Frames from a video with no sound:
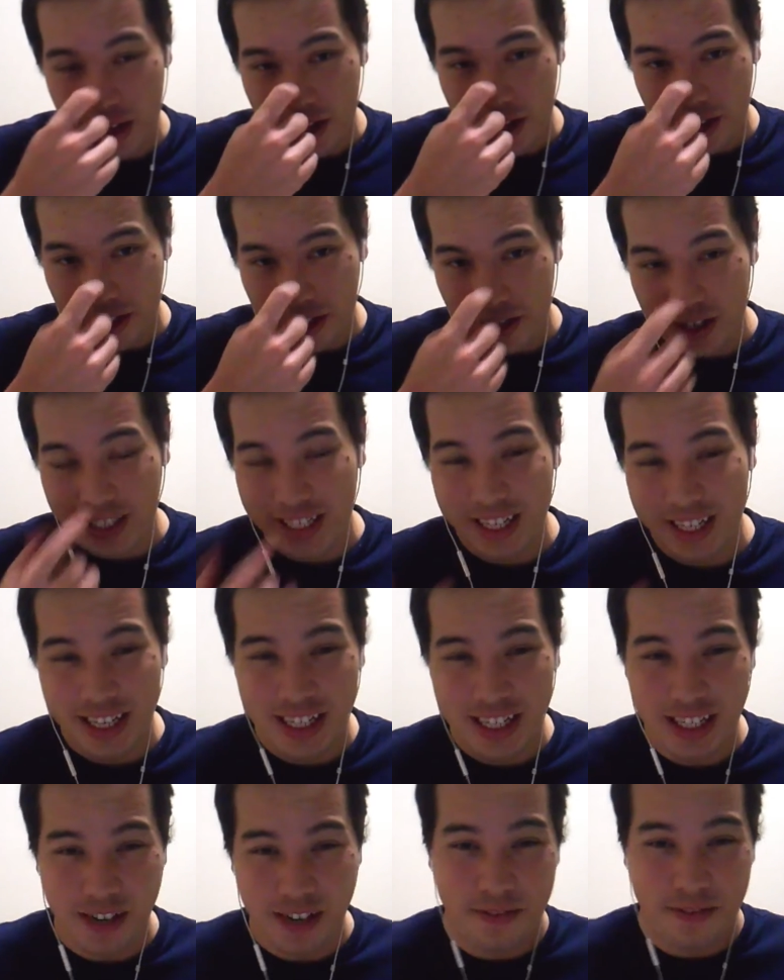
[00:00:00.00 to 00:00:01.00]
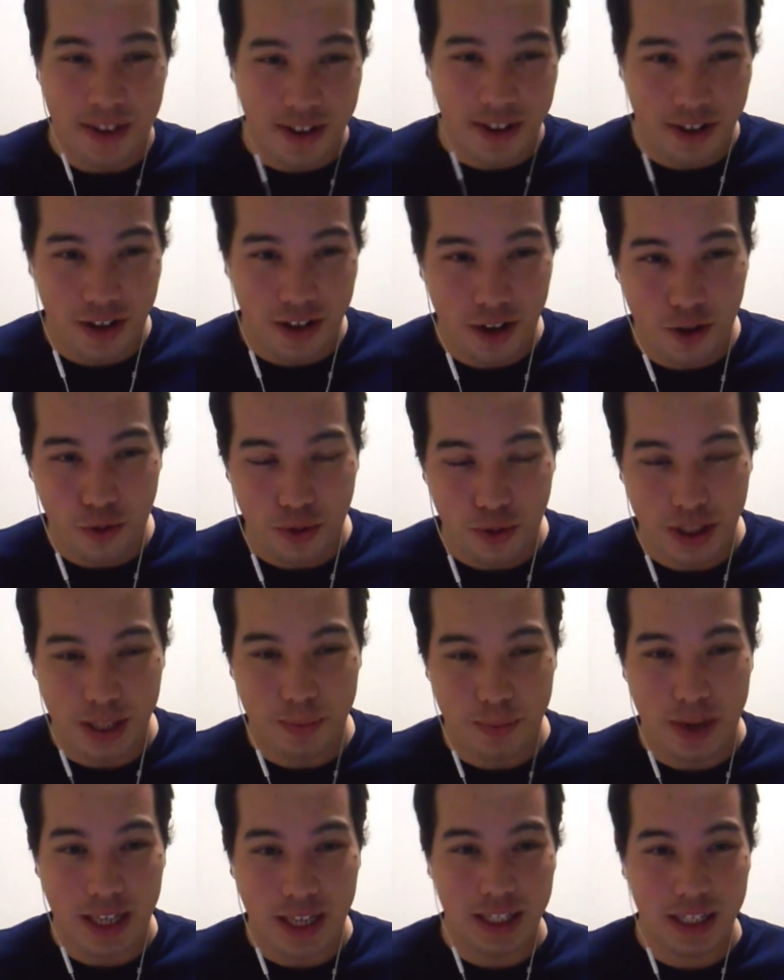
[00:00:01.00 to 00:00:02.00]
There's King's Defender, which is basically an